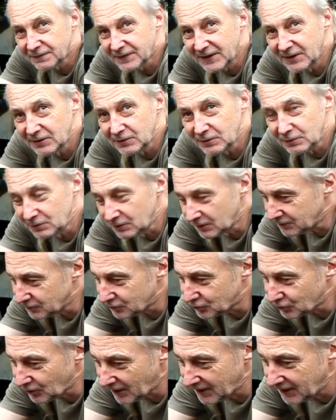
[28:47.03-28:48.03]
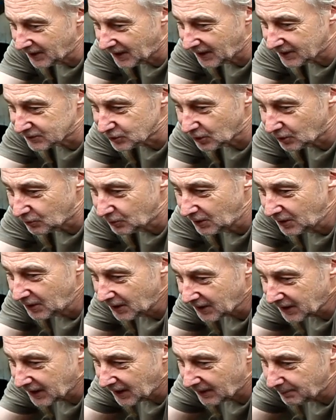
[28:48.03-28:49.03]
Feel and so
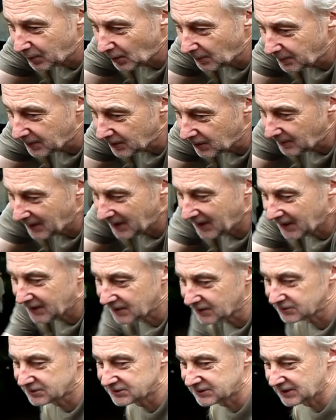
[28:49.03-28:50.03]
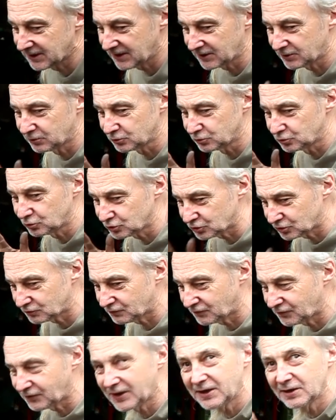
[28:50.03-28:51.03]
I kept popping them in until I could just
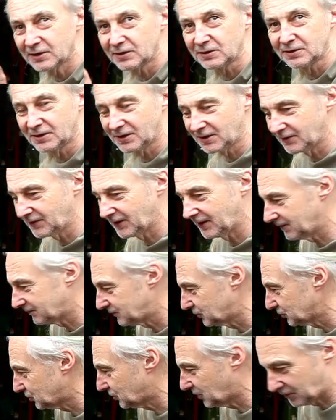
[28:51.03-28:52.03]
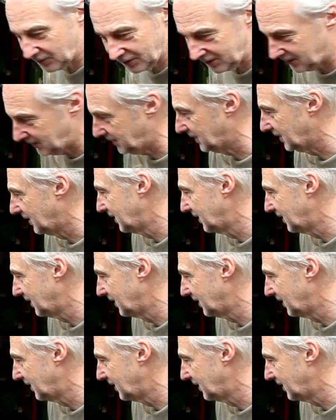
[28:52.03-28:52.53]
feel, and then I've just got a